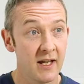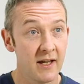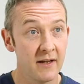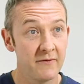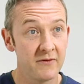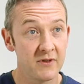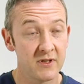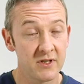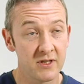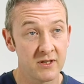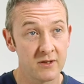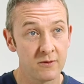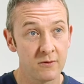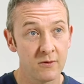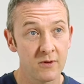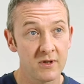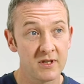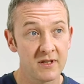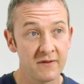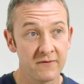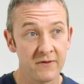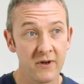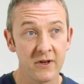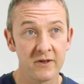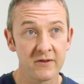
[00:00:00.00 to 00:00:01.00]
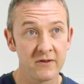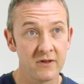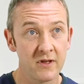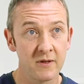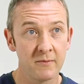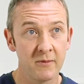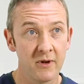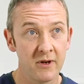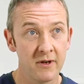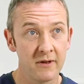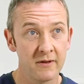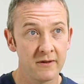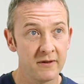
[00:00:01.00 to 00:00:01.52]
If it's towards the front of the
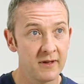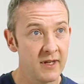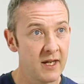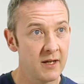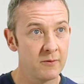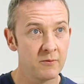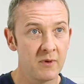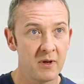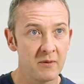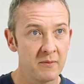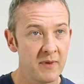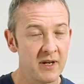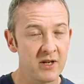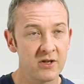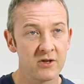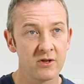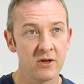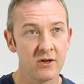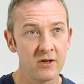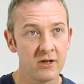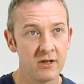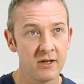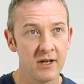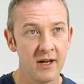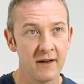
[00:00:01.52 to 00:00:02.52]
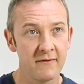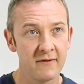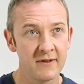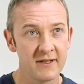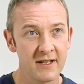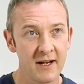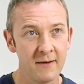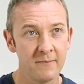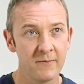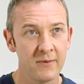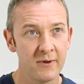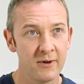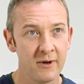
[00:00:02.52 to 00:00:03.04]
mouth, then we'll make sure that you have a
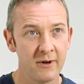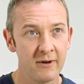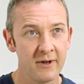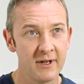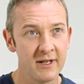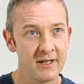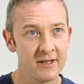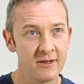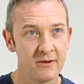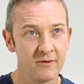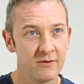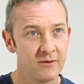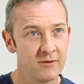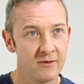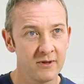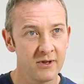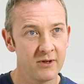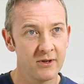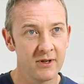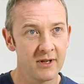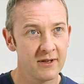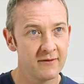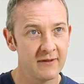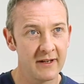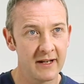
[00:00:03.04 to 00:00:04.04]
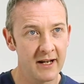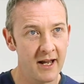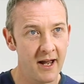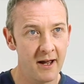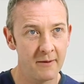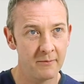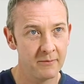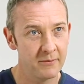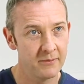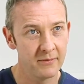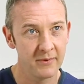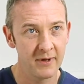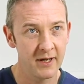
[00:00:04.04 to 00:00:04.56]
temporary, so you don't have a
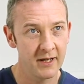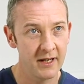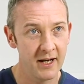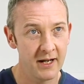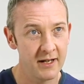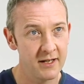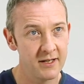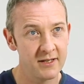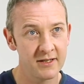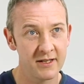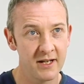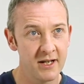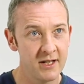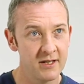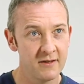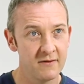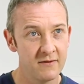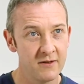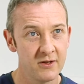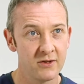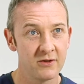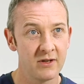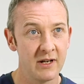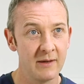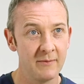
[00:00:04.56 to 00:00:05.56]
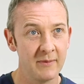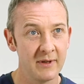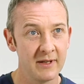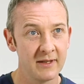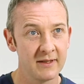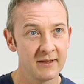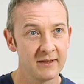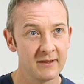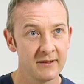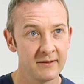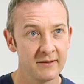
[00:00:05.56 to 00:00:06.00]
gap at any stage of the treatment.